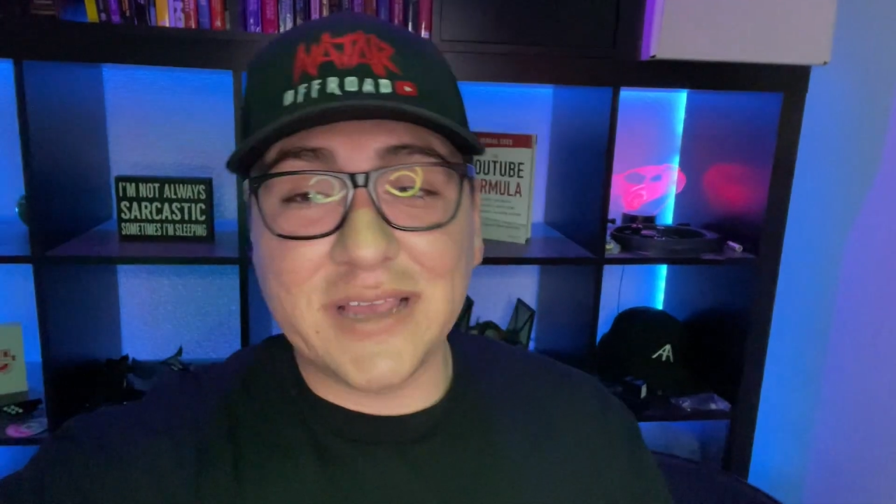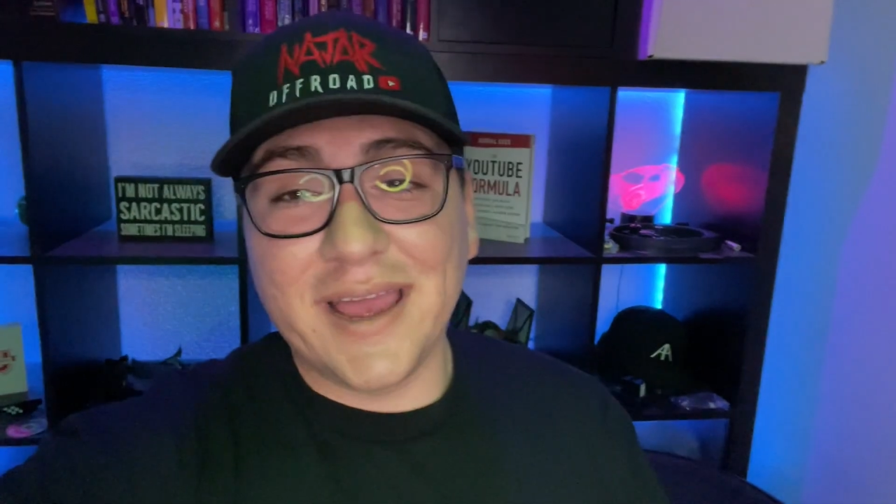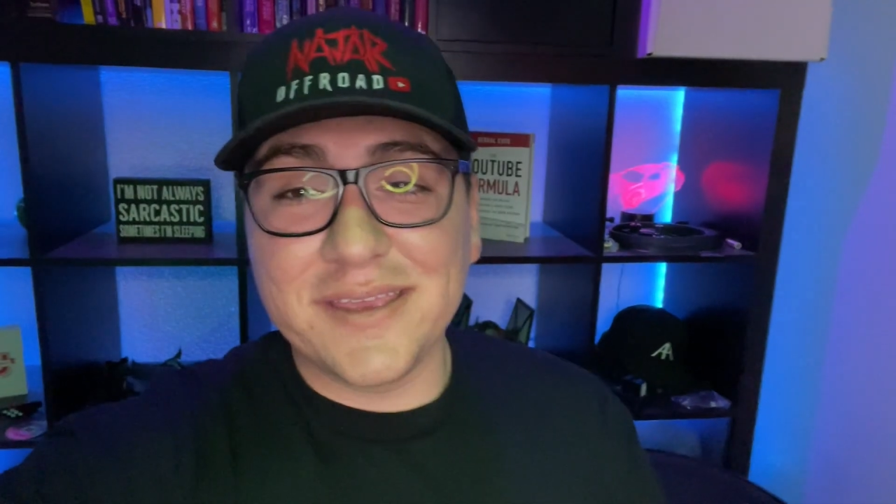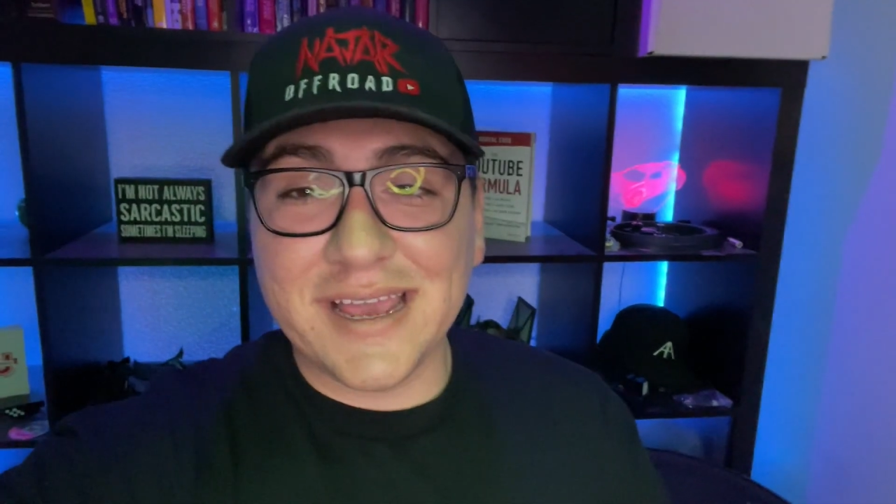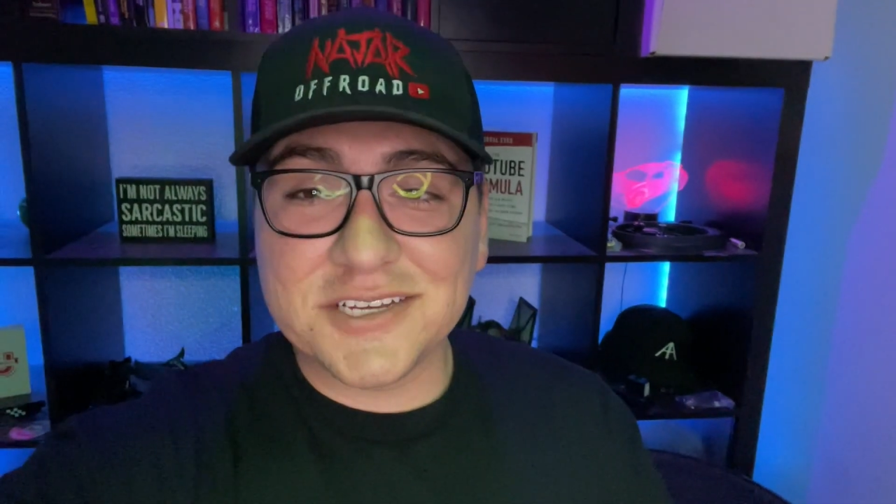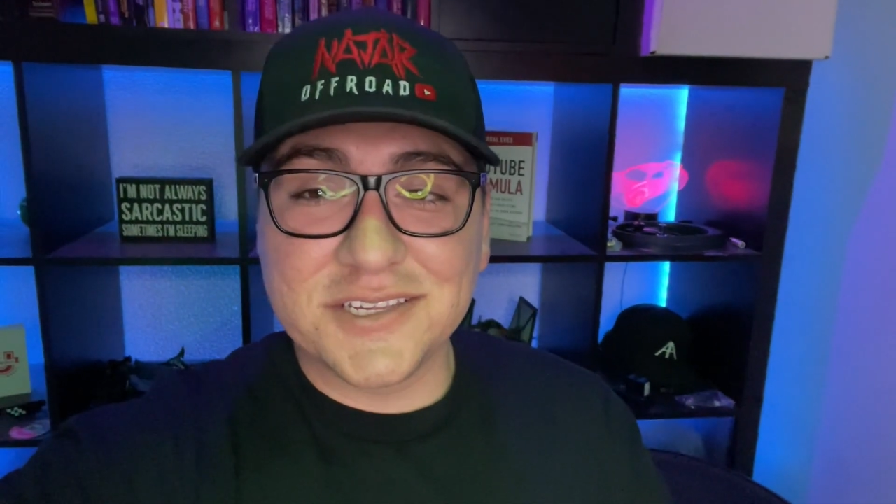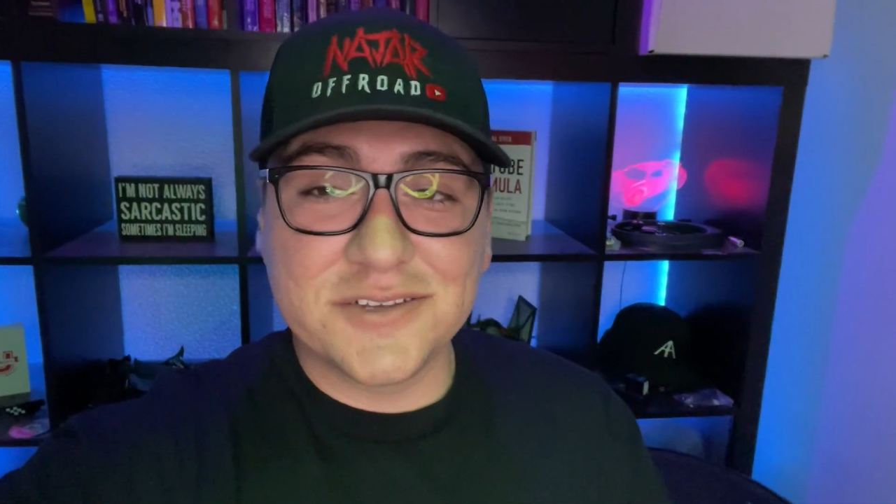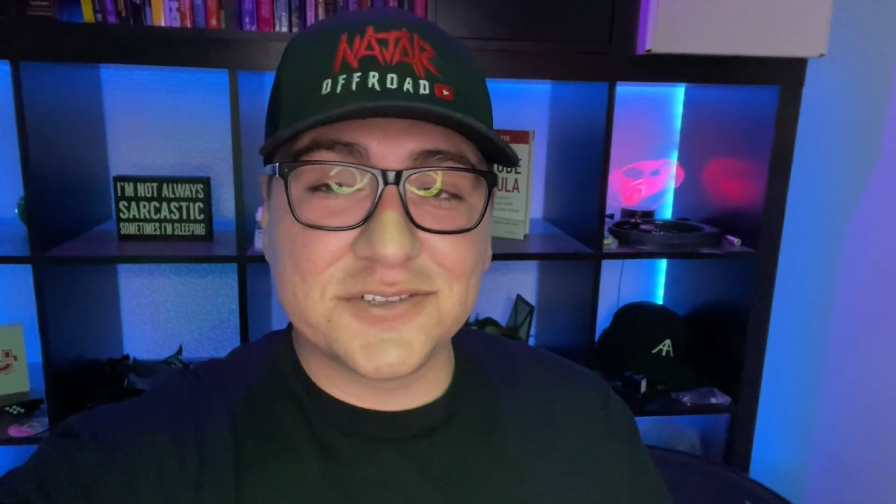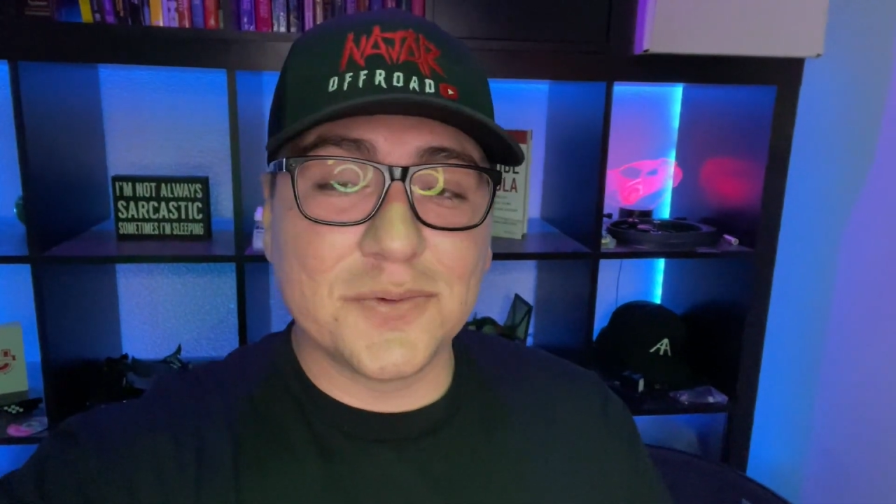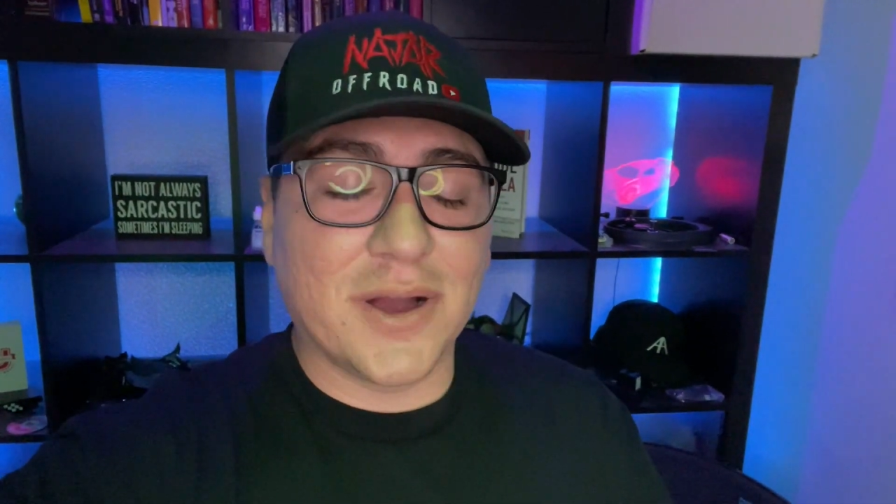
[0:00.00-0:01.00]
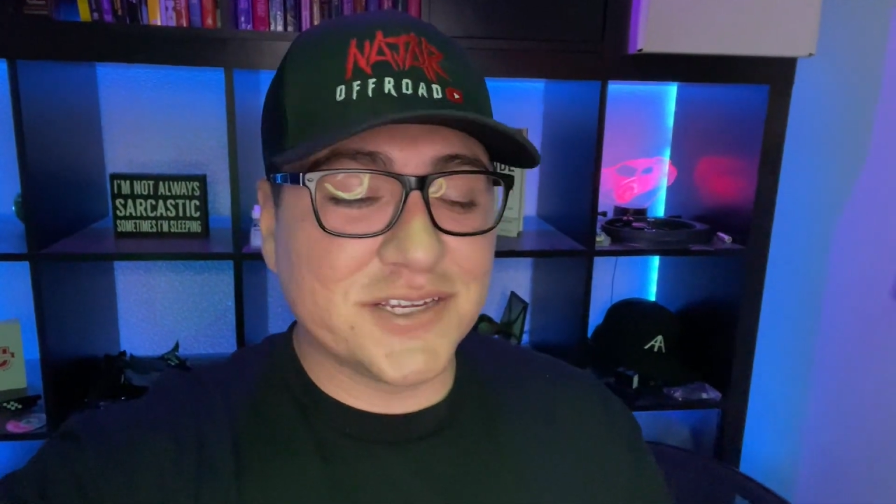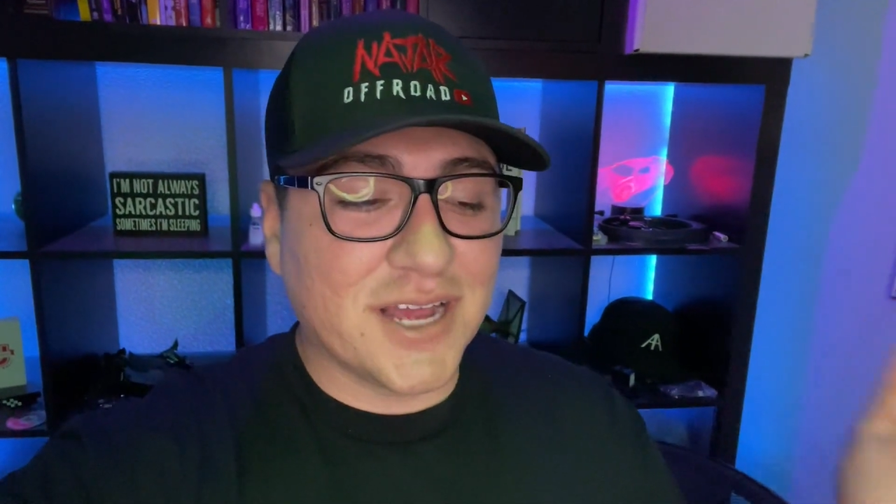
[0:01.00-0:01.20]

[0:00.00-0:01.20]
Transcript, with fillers: I actually used to watch